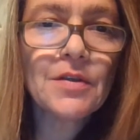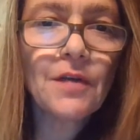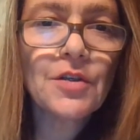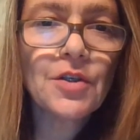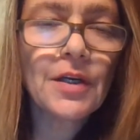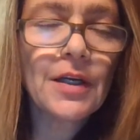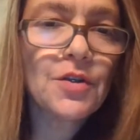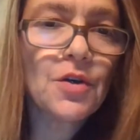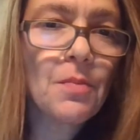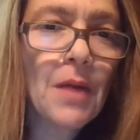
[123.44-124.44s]
solve and share
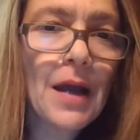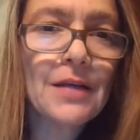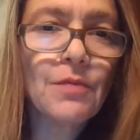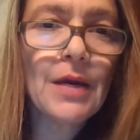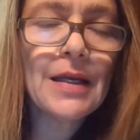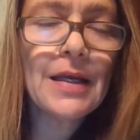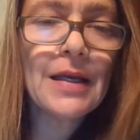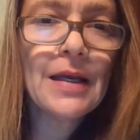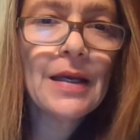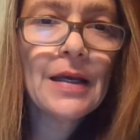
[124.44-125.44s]
gets your mind
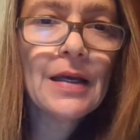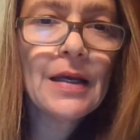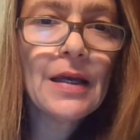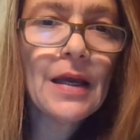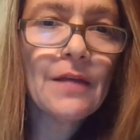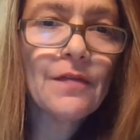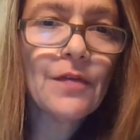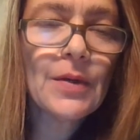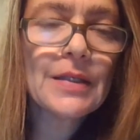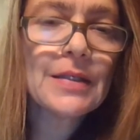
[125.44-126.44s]
ready and
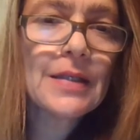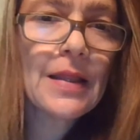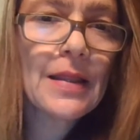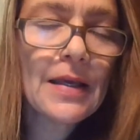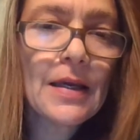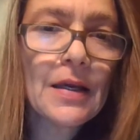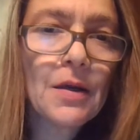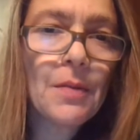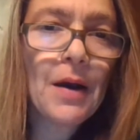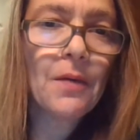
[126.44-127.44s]
focused and
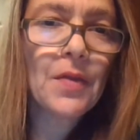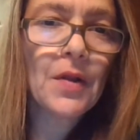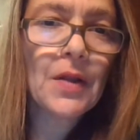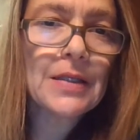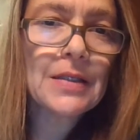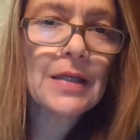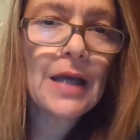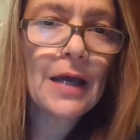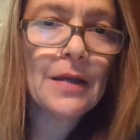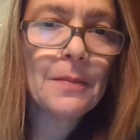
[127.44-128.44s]
thinking about the lesson
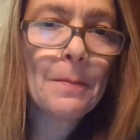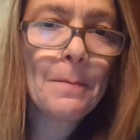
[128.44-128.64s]
ahead.